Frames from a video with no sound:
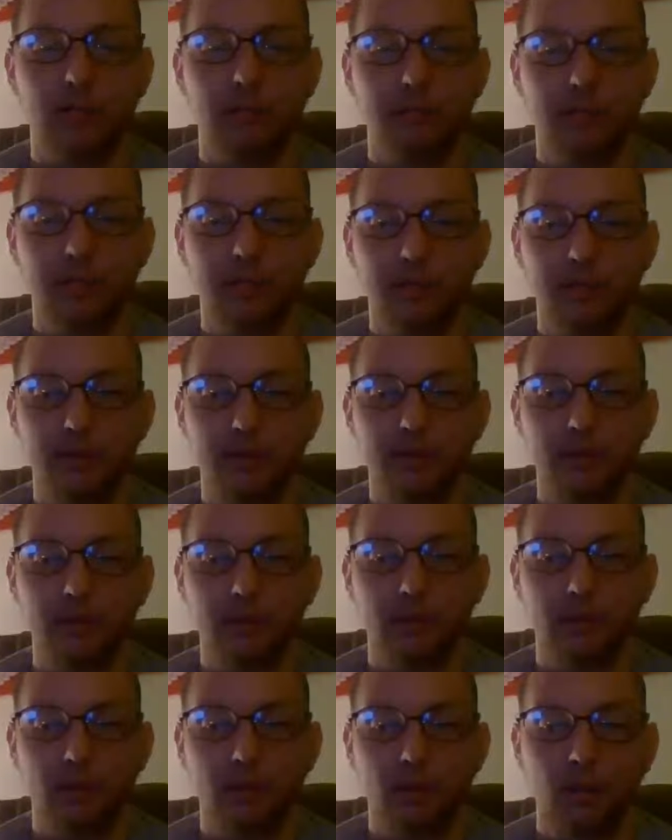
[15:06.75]
I mean,
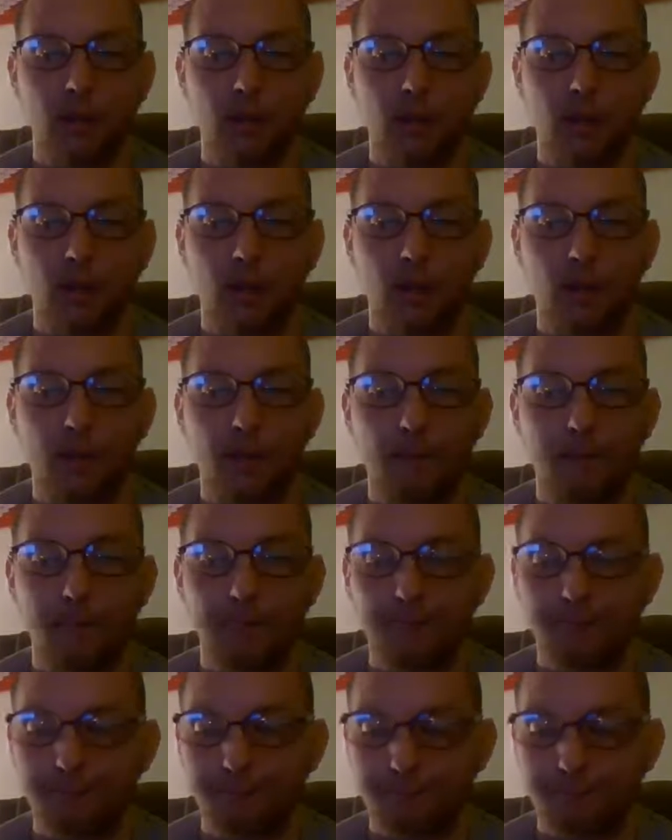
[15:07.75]
um,